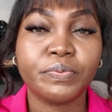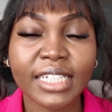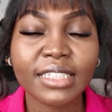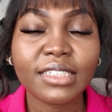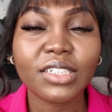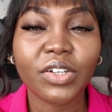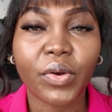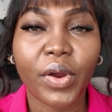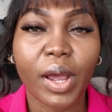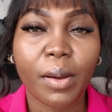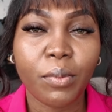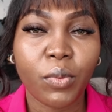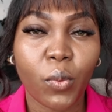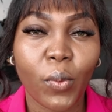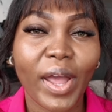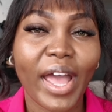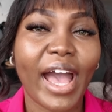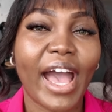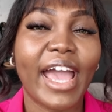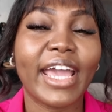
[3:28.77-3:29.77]
Instagram
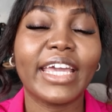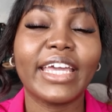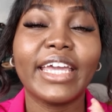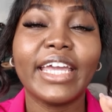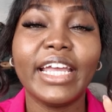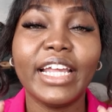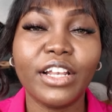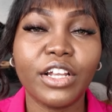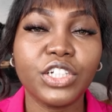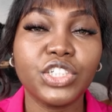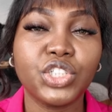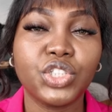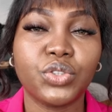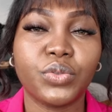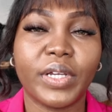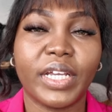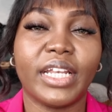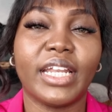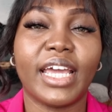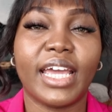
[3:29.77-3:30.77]
where I
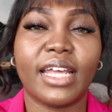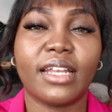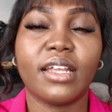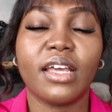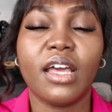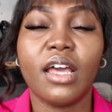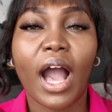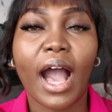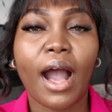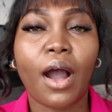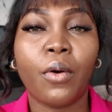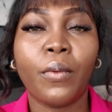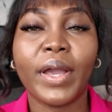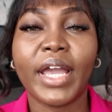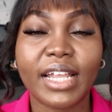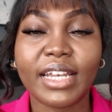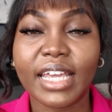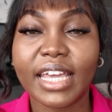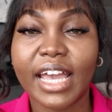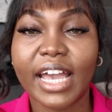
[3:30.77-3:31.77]
illustrated how
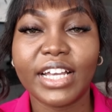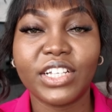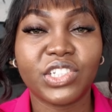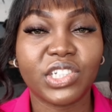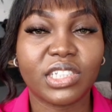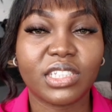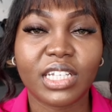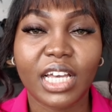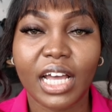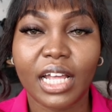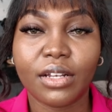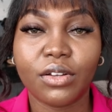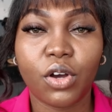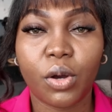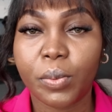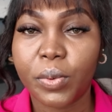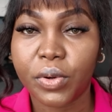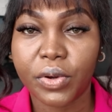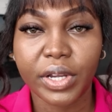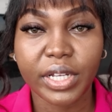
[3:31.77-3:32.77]
an AI agent can
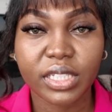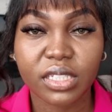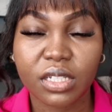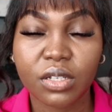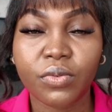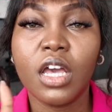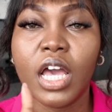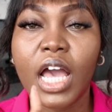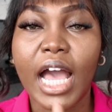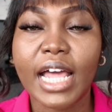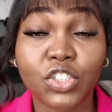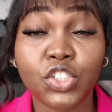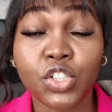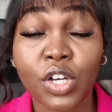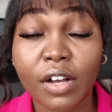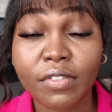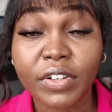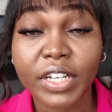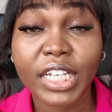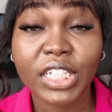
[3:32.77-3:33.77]
operate. The
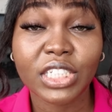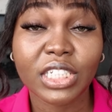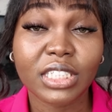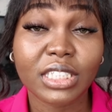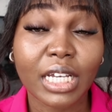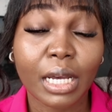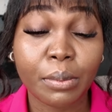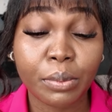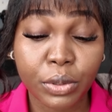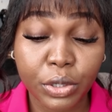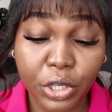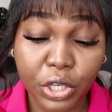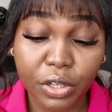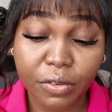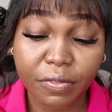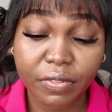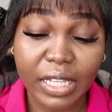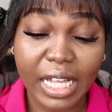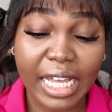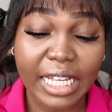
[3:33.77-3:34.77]
travel agent can book your
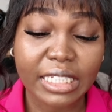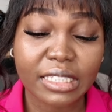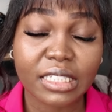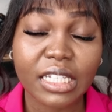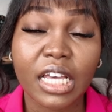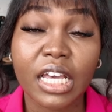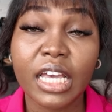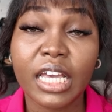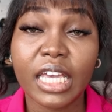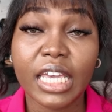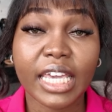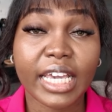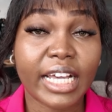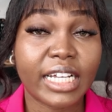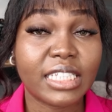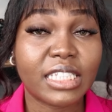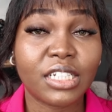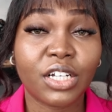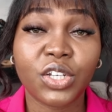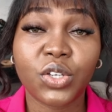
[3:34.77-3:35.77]
flight. It
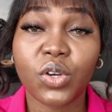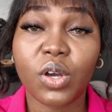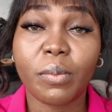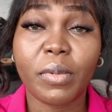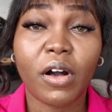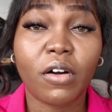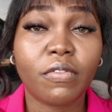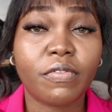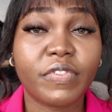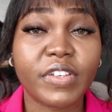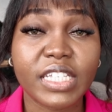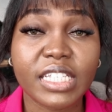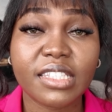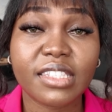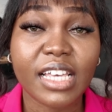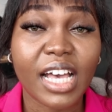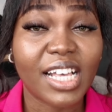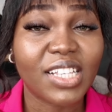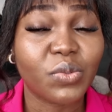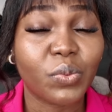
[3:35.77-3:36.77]
can tell you about
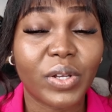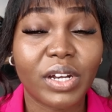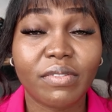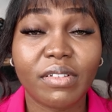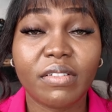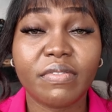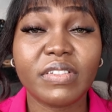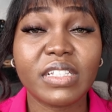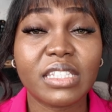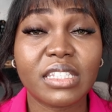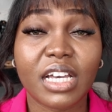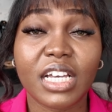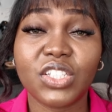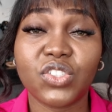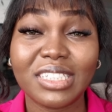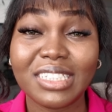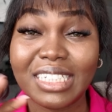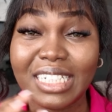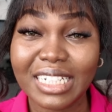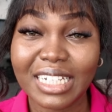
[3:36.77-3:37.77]
visas, whatever visa
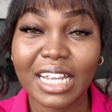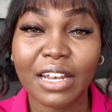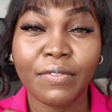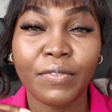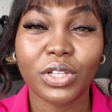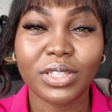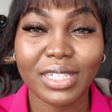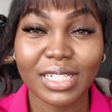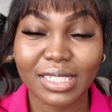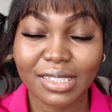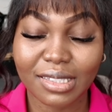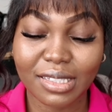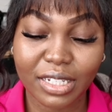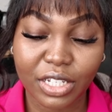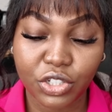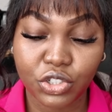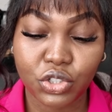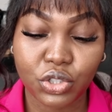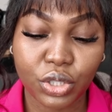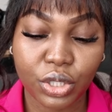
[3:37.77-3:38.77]
is needed for your
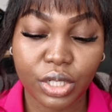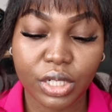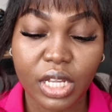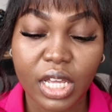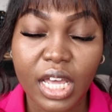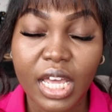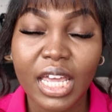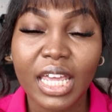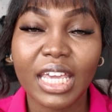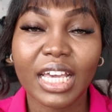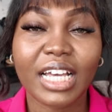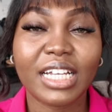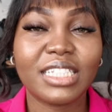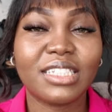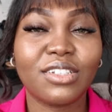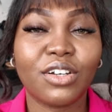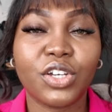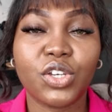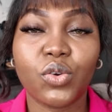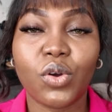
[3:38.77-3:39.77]
destination. It can
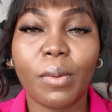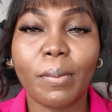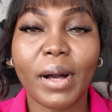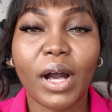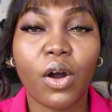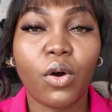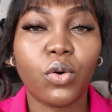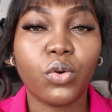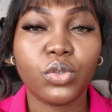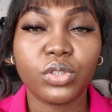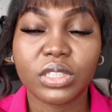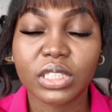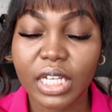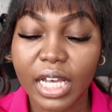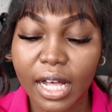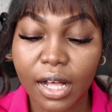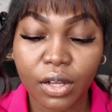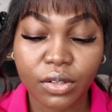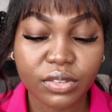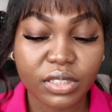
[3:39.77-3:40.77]
tell you about
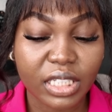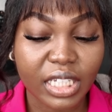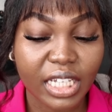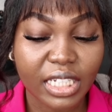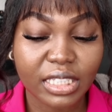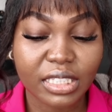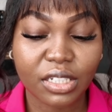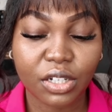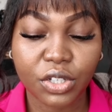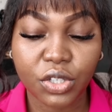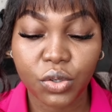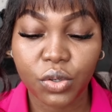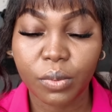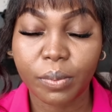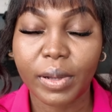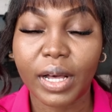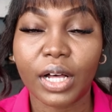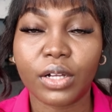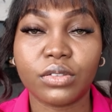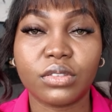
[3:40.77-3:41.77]
hotels. It can tell you
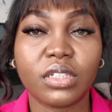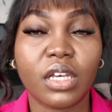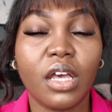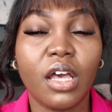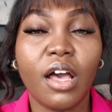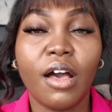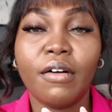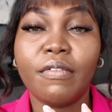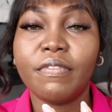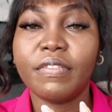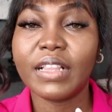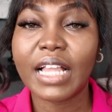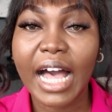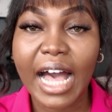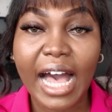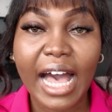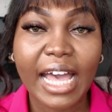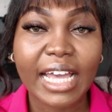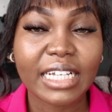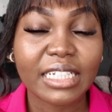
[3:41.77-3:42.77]
about
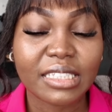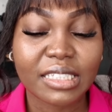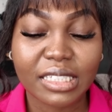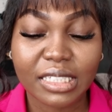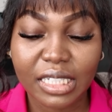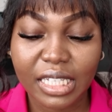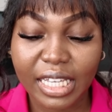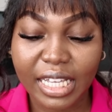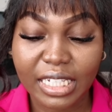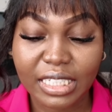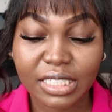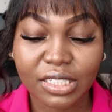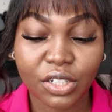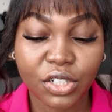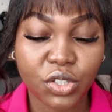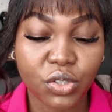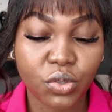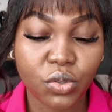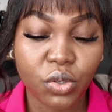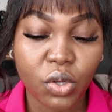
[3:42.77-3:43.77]
flights. It can tell
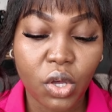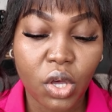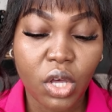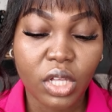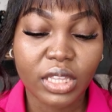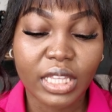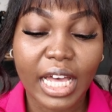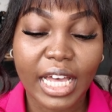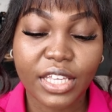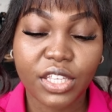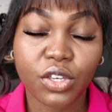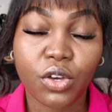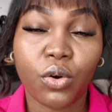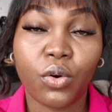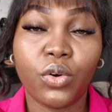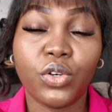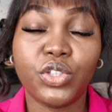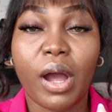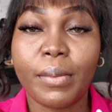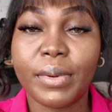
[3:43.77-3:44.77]
you that
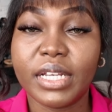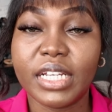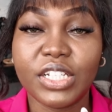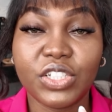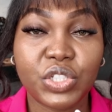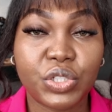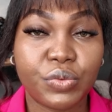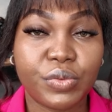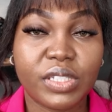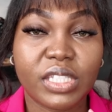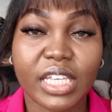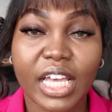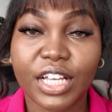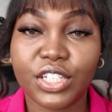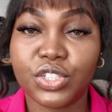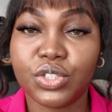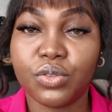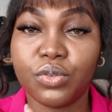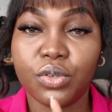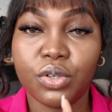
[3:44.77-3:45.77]
you probably need to
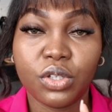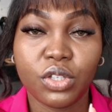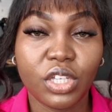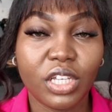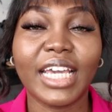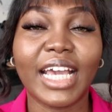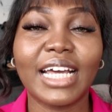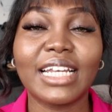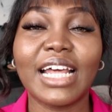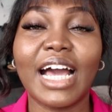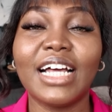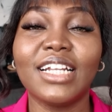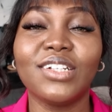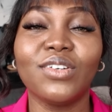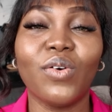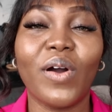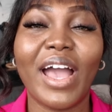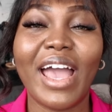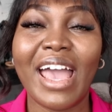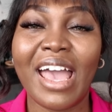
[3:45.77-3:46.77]
reschedule. It can
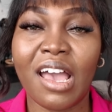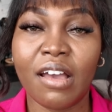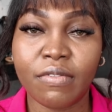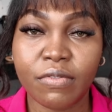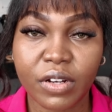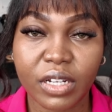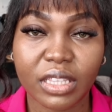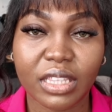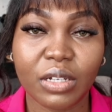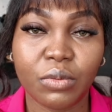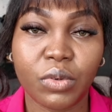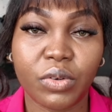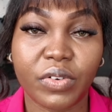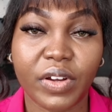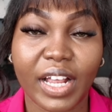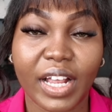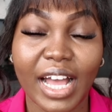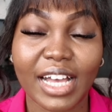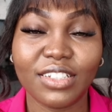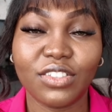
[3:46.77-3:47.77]
handle everything with
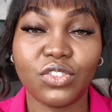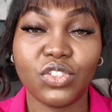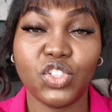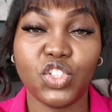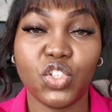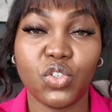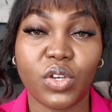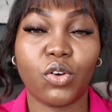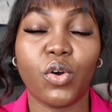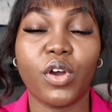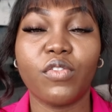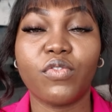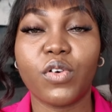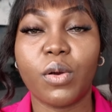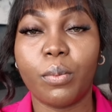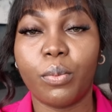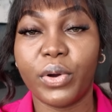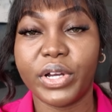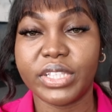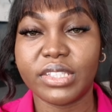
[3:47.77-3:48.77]
regards to you going from
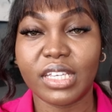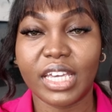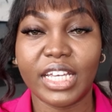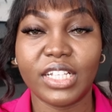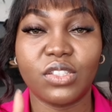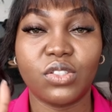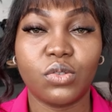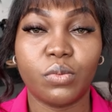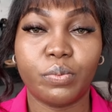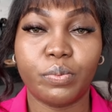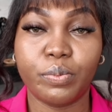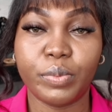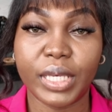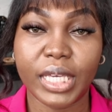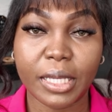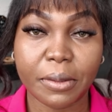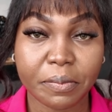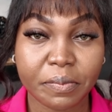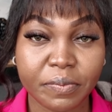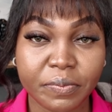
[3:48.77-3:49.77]
point A to
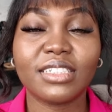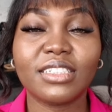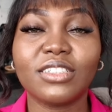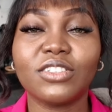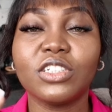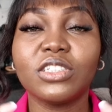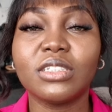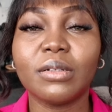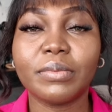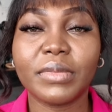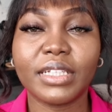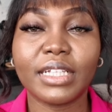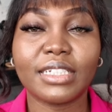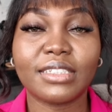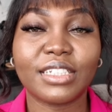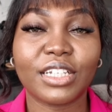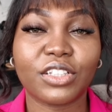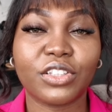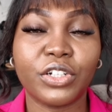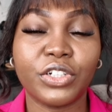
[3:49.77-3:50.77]
B. This is not something that
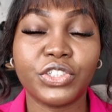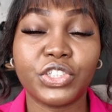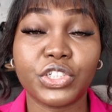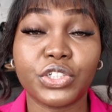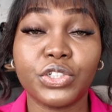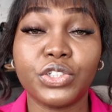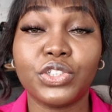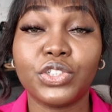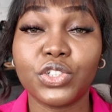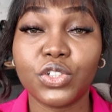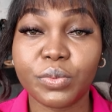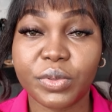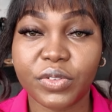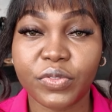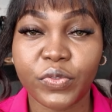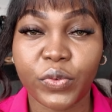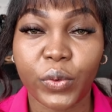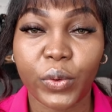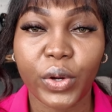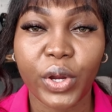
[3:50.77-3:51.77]
technology could do
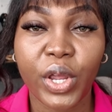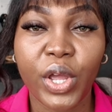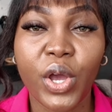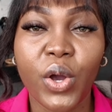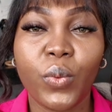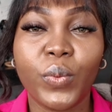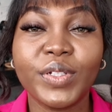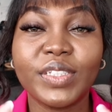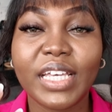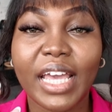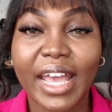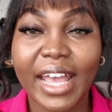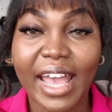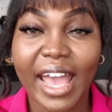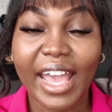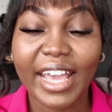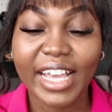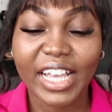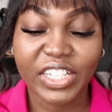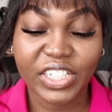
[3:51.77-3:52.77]
before. With
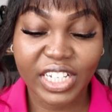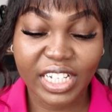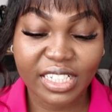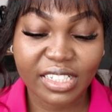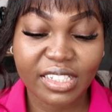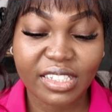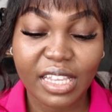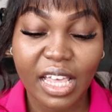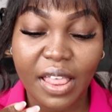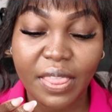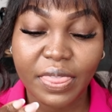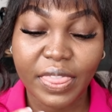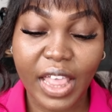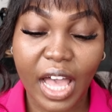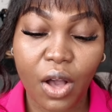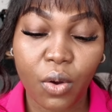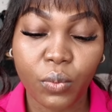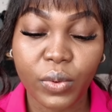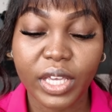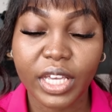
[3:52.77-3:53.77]
AI agents,
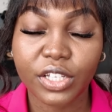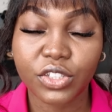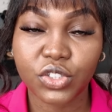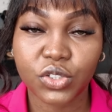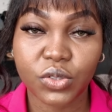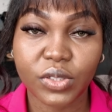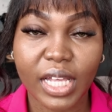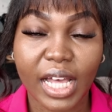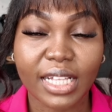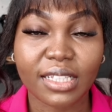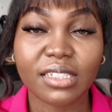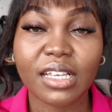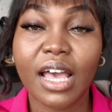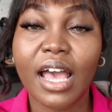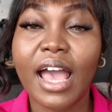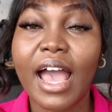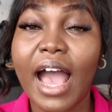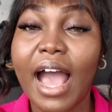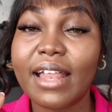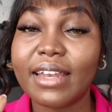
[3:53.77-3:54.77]
now we can do that.
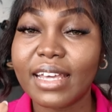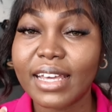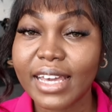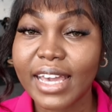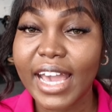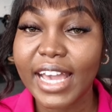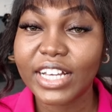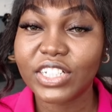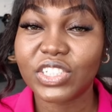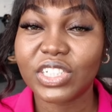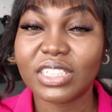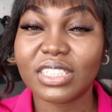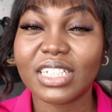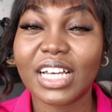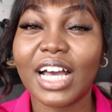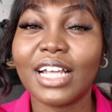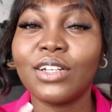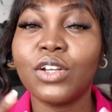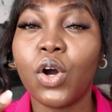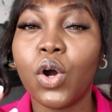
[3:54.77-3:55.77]
And AI agents
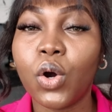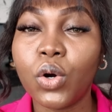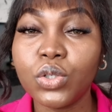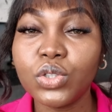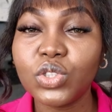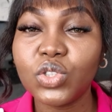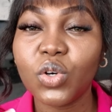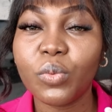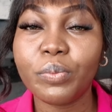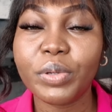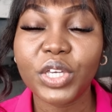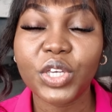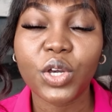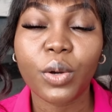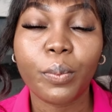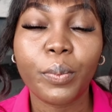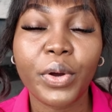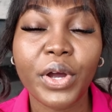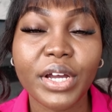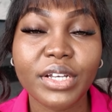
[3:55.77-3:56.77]
can also be your
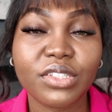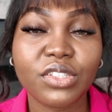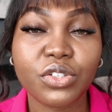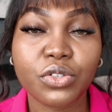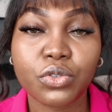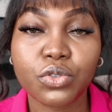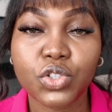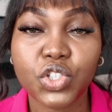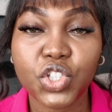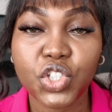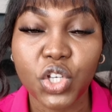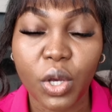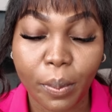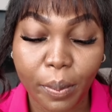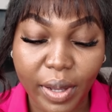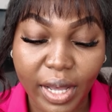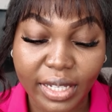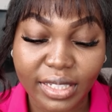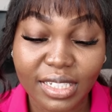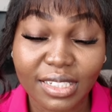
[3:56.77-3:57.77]
personal
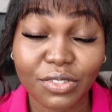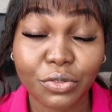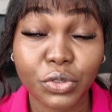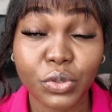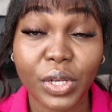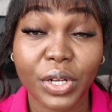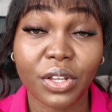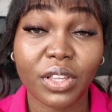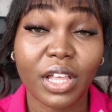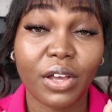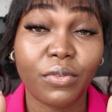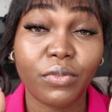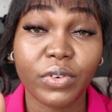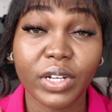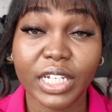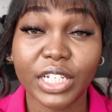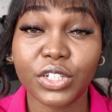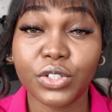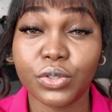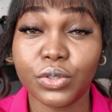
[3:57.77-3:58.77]
shopper. This is also another
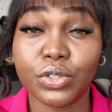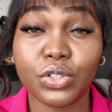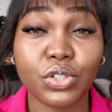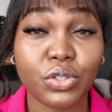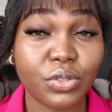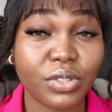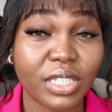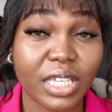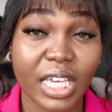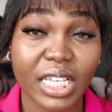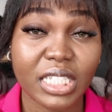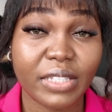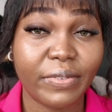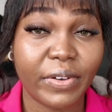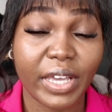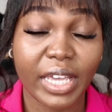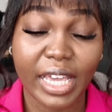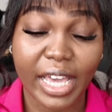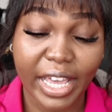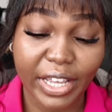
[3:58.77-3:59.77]
really good use case
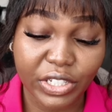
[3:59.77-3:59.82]
for AI